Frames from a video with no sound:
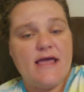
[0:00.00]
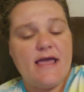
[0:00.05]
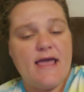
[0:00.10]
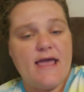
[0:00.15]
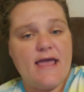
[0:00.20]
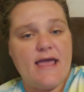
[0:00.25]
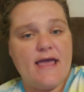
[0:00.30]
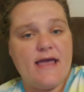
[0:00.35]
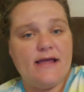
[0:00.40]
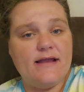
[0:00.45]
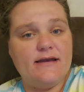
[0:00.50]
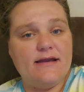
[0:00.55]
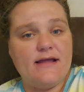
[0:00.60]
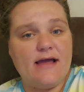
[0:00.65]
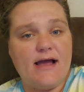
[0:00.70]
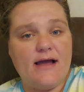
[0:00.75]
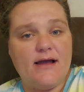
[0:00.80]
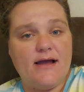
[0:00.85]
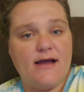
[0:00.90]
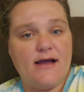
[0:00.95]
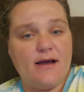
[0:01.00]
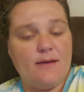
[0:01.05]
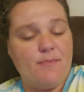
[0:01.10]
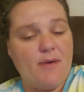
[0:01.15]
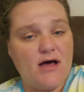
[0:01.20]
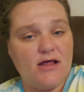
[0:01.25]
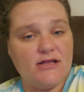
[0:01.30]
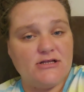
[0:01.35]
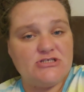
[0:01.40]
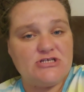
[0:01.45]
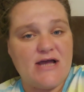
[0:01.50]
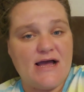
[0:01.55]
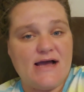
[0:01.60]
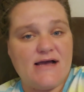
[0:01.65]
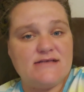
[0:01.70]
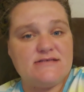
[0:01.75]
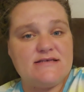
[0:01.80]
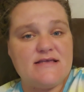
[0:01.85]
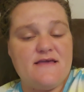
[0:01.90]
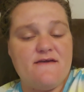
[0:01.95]
and I
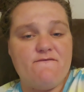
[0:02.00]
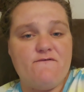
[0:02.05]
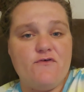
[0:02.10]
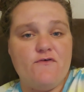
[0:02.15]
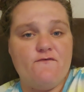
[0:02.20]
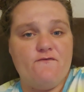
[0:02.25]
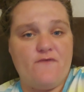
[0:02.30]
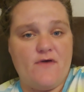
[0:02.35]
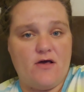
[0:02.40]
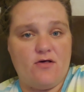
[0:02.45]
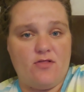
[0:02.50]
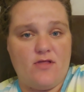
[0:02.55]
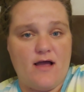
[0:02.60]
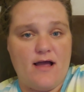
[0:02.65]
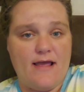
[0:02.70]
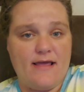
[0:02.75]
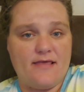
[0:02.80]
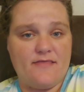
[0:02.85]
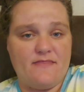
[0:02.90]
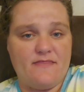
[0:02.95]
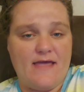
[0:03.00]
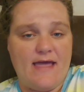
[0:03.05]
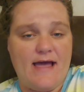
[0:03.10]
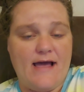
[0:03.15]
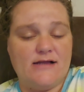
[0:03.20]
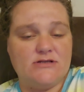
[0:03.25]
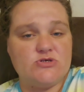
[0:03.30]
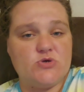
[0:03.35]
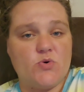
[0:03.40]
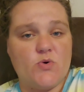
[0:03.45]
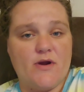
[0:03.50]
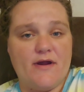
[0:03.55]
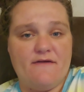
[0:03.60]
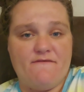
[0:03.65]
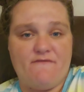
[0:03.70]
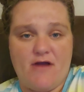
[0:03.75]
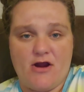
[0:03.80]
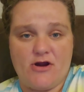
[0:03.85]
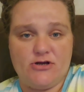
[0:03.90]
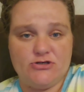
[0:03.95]
apologize if you felt like that or if
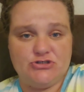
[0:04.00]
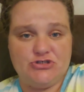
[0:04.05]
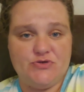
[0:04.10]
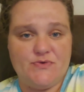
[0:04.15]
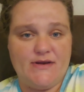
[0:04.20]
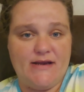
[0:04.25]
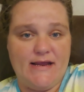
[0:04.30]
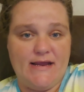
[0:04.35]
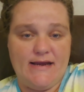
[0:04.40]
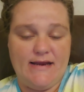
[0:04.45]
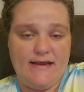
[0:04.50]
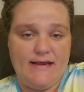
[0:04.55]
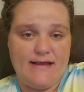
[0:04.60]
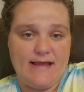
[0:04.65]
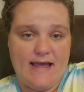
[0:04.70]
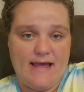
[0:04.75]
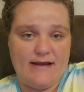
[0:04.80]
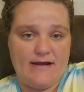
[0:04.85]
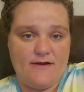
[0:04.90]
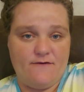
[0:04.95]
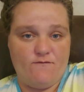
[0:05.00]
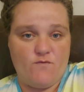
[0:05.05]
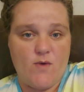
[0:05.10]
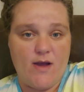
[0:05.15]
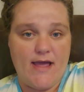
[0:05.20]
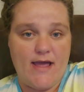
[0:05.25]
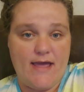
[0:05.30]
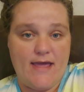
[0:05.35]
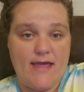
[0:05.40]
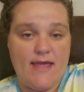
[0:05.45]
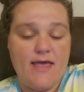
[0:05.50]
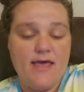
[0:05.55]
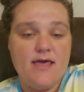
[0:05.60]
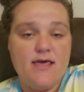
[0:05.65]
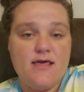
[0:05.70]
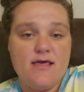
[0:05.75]
I hurt you in any kind of way.